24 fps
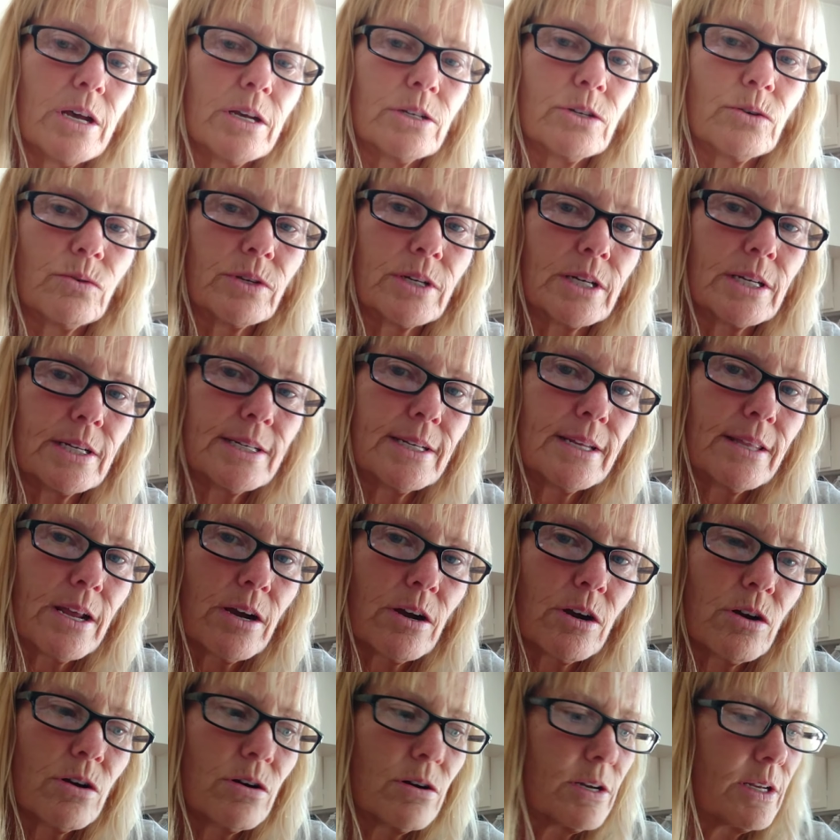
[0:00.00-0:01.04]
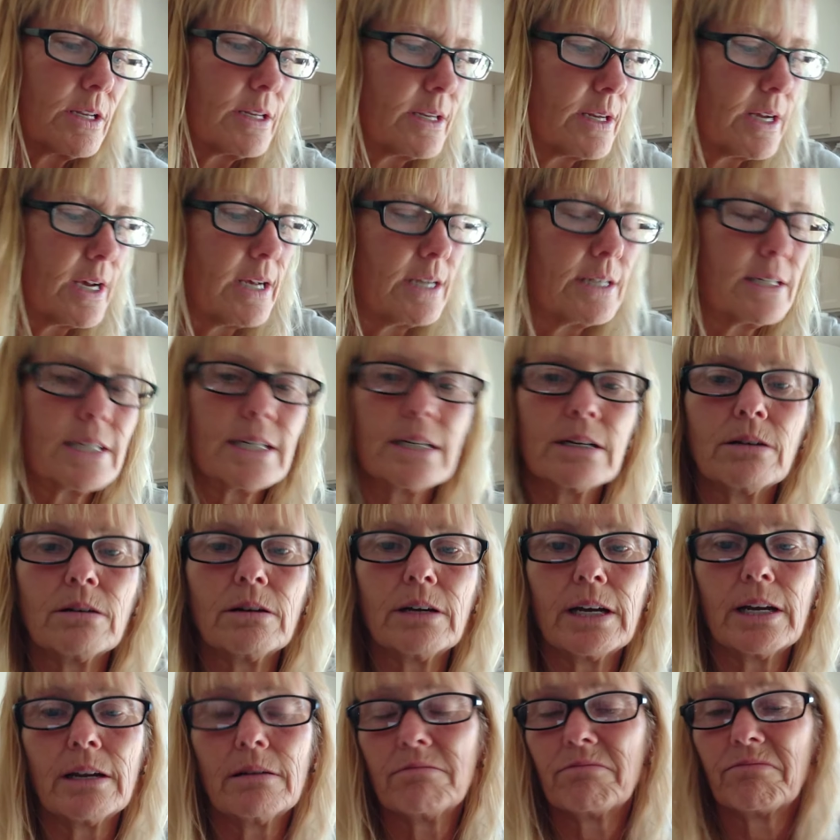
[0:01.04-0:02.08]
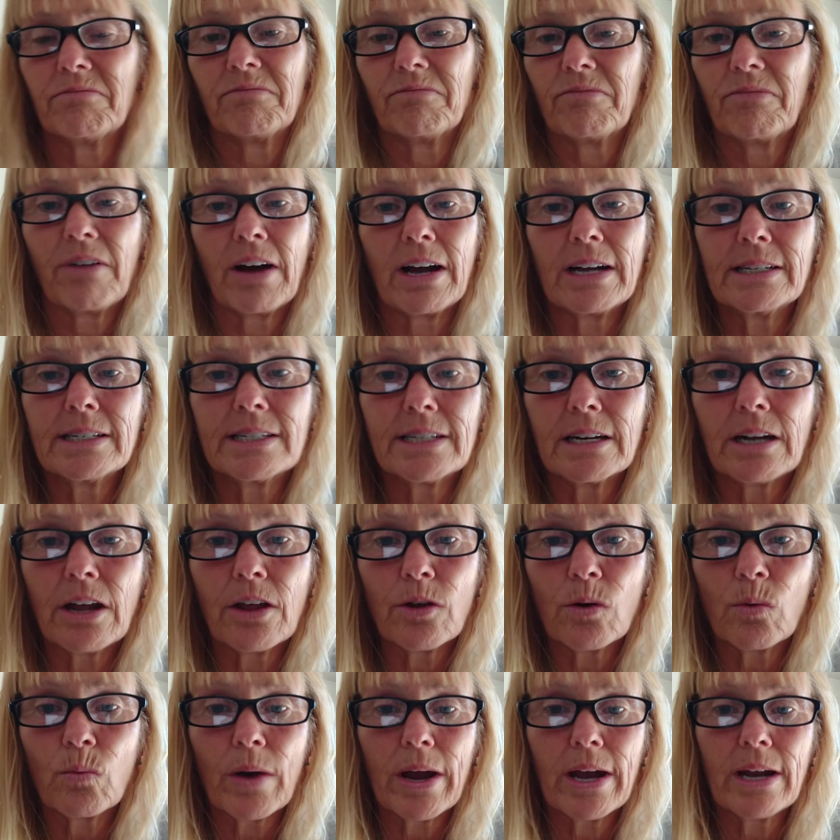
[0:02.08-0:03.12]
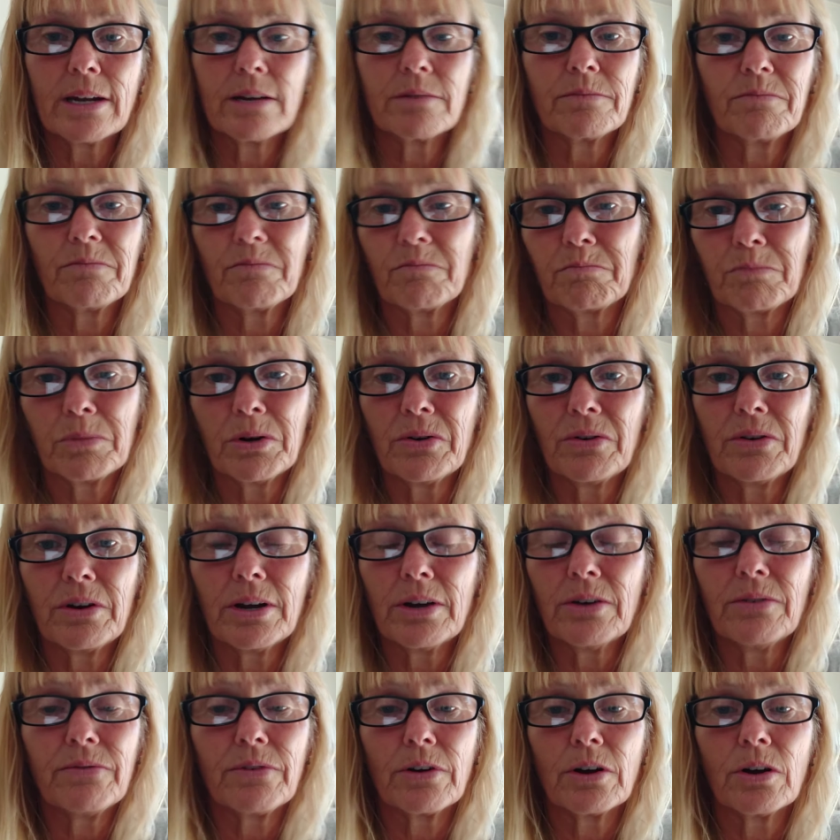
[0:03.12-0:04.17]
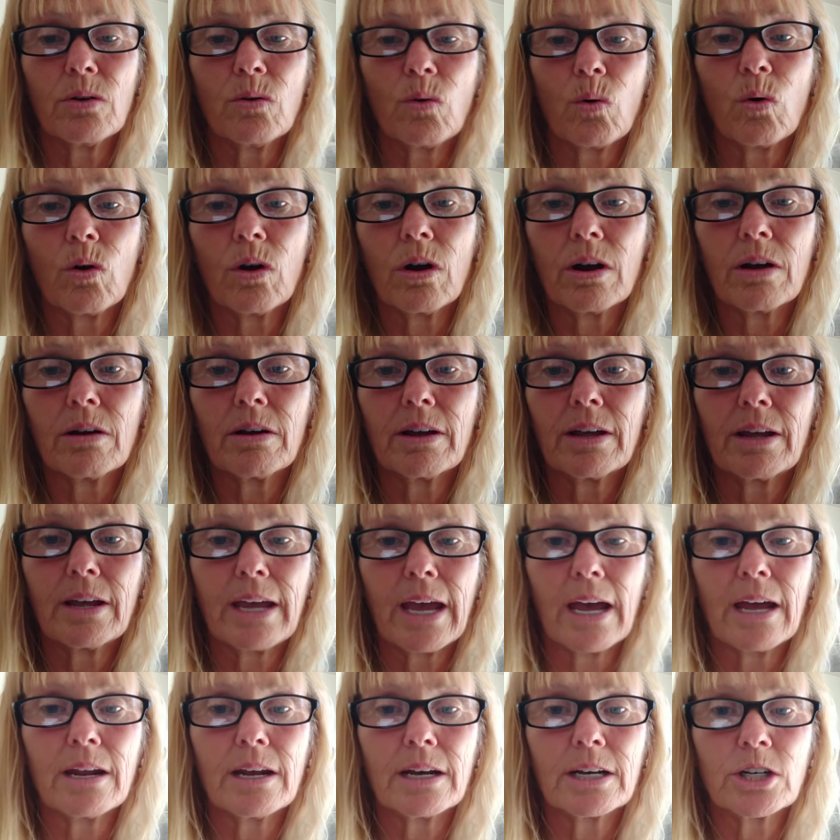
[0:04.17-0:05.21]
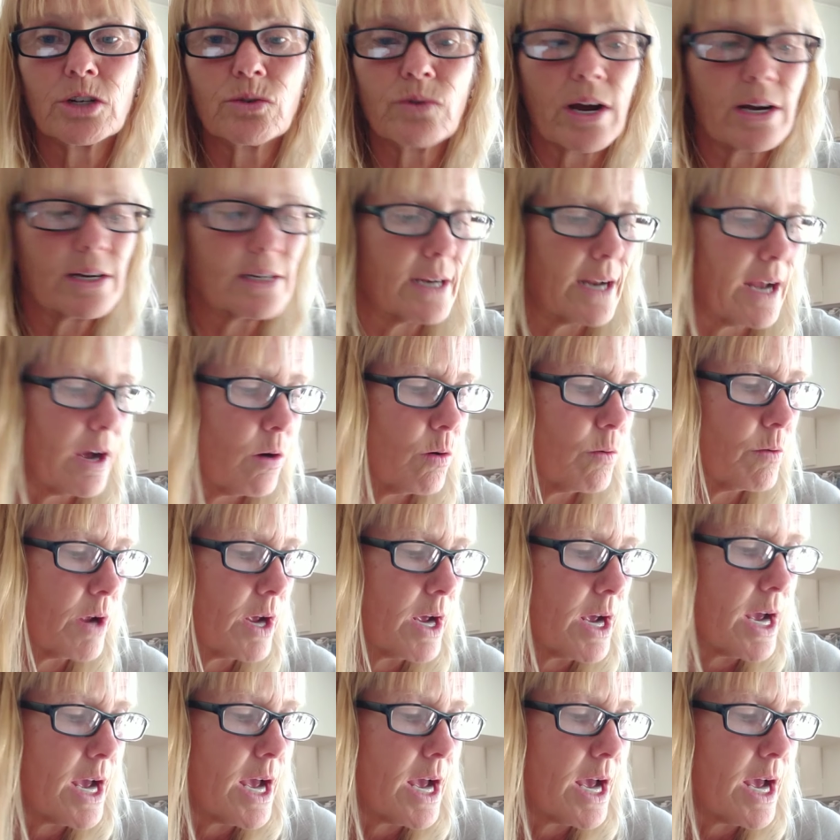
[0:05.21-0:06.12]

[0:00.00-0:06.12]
So it's going to sit there until it finds another way to maneuver or get extracted out.